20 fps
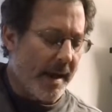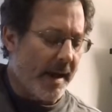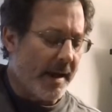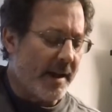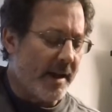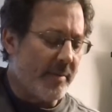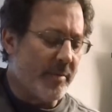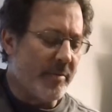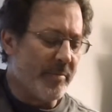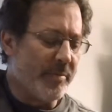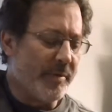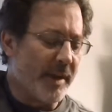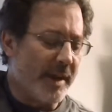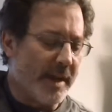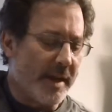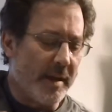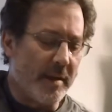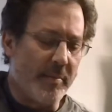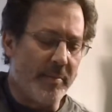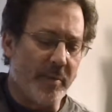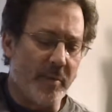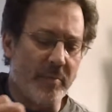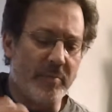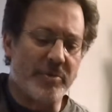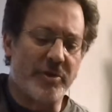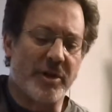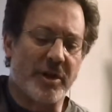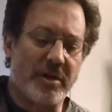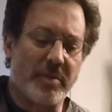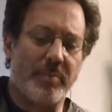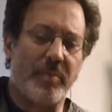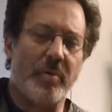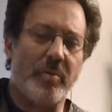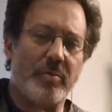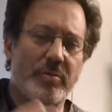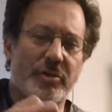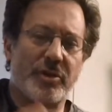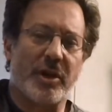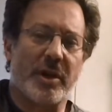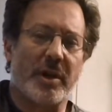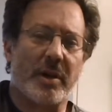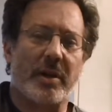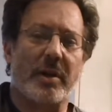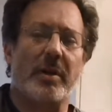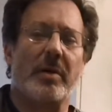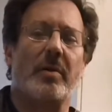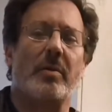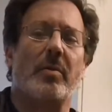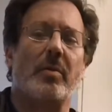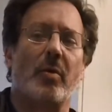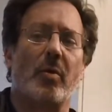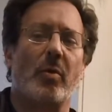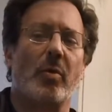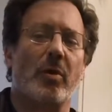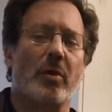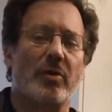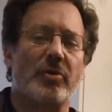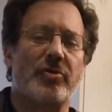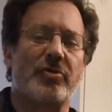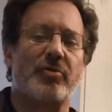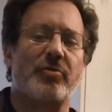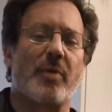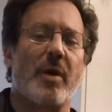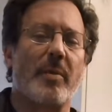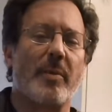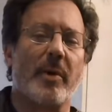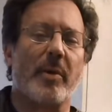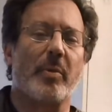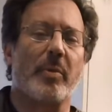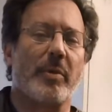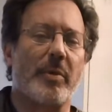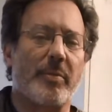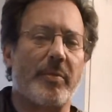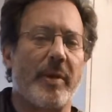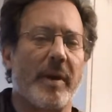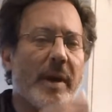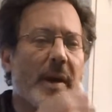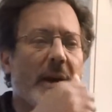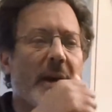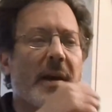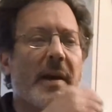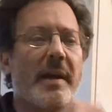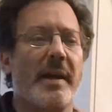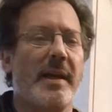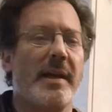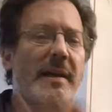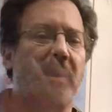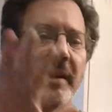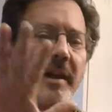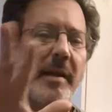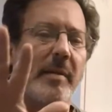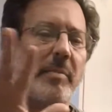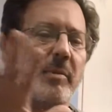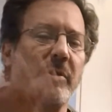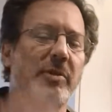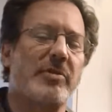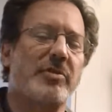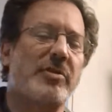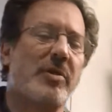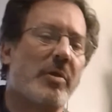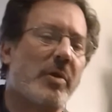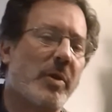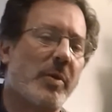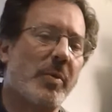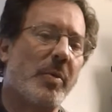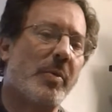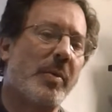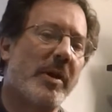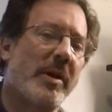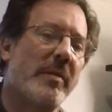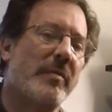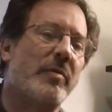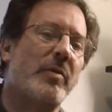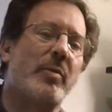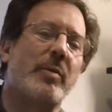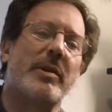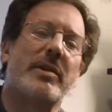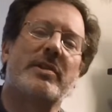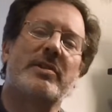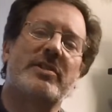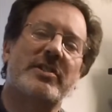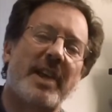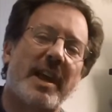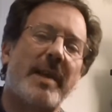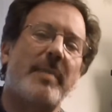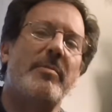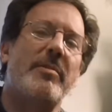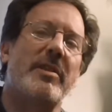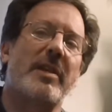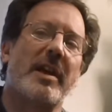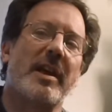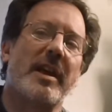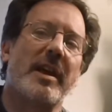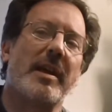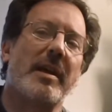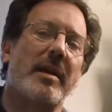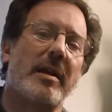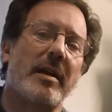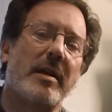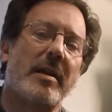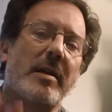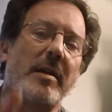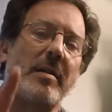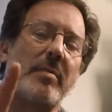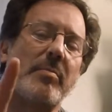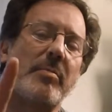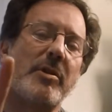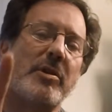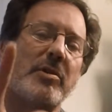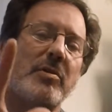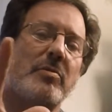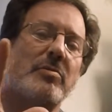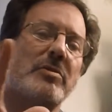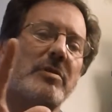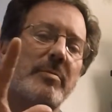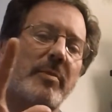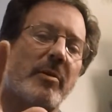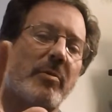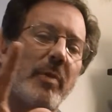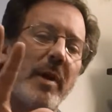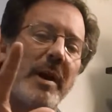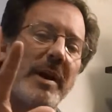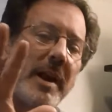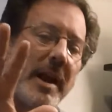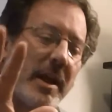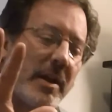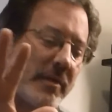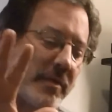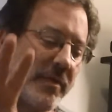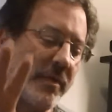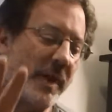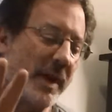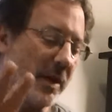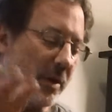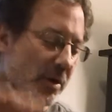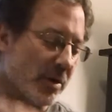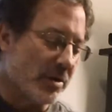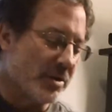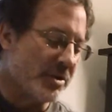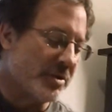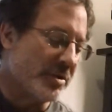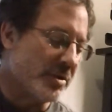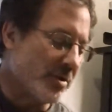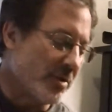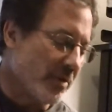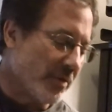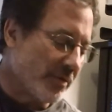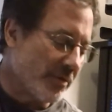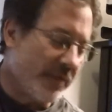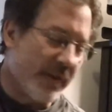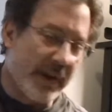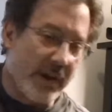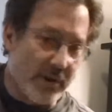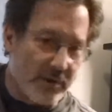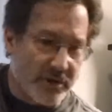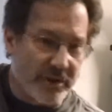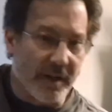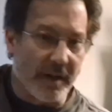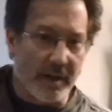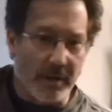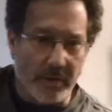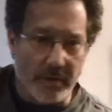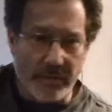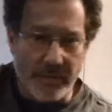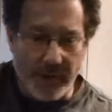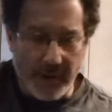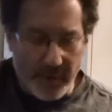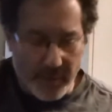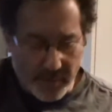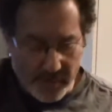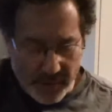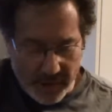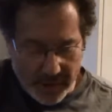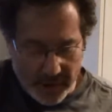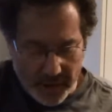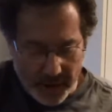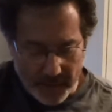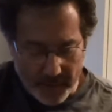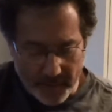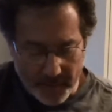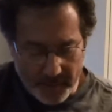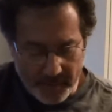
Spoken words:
And I've been playing boom chick, or strumming with a pick. Now I'm going to show you a way of doing the same thing, but using my right hand fingers, called fingerstyle or finger picking.